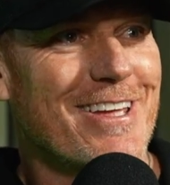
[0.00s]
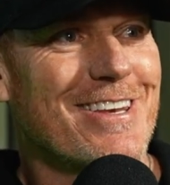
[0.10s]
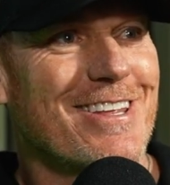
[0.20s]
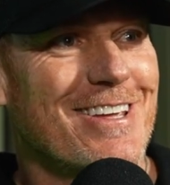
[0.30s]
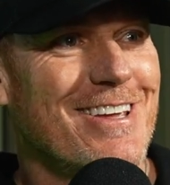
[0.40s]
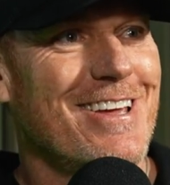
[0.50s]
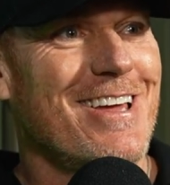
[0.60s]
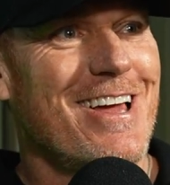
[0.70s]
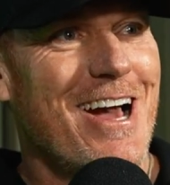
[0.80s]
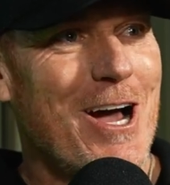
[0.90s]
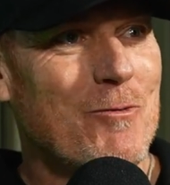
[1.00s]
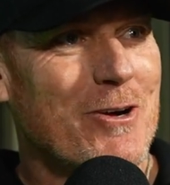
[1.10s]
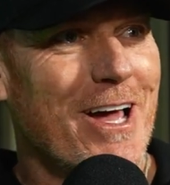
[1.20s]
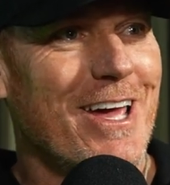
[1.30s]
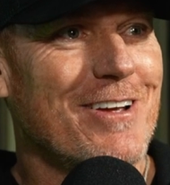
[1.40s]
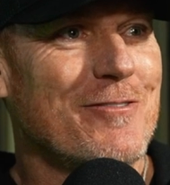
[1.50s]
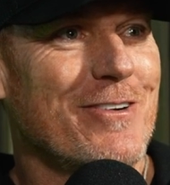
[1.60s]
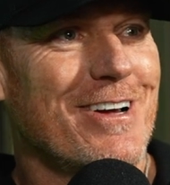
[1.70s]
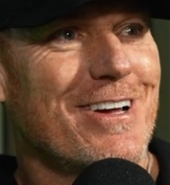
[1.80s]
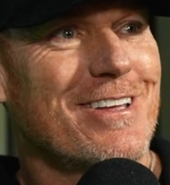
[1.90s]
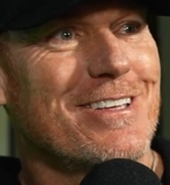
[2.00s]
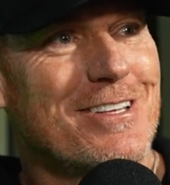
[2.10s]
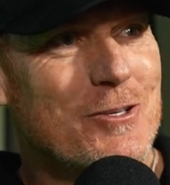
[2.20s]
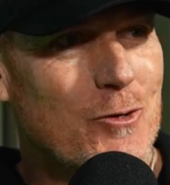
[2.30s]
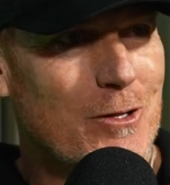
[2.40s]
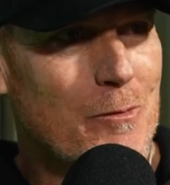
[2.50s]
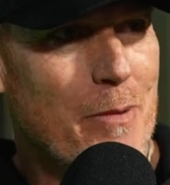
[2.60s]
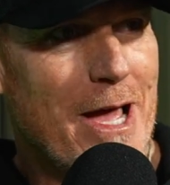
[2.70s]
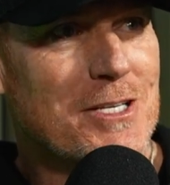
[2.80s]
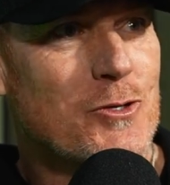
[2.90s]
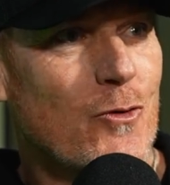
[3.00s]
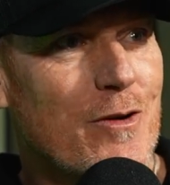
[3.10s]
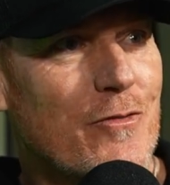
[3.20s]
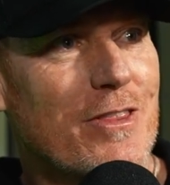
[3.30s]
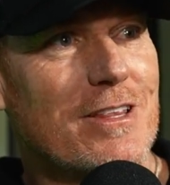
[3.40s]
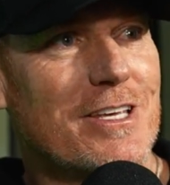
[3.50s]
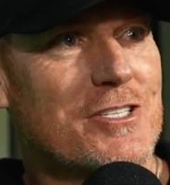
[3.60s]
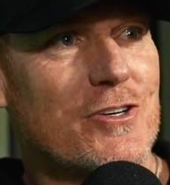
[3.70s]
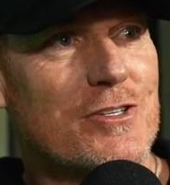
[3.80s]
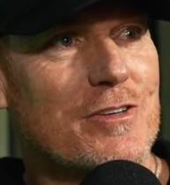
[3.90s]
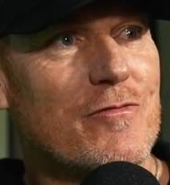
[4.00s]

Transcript: And I will kind of do a little backstory for the listeners and